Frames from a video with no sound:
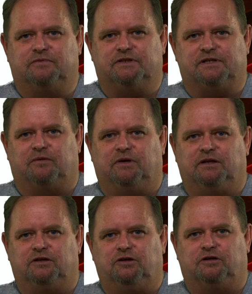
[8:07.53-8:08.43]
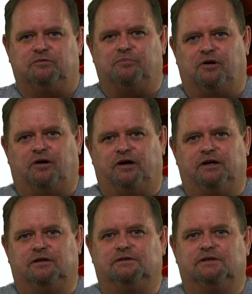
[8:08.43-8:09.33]
Does that mean that you can
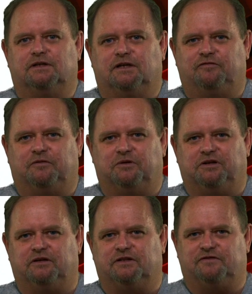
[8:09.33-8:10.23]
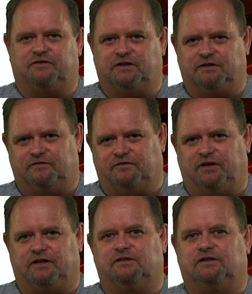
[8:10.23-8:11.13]
buy, if we're looking at this for a
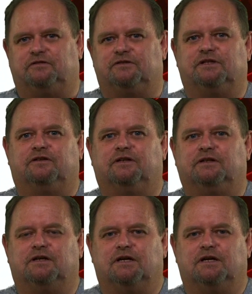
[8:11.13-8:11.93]
financial literacy thing,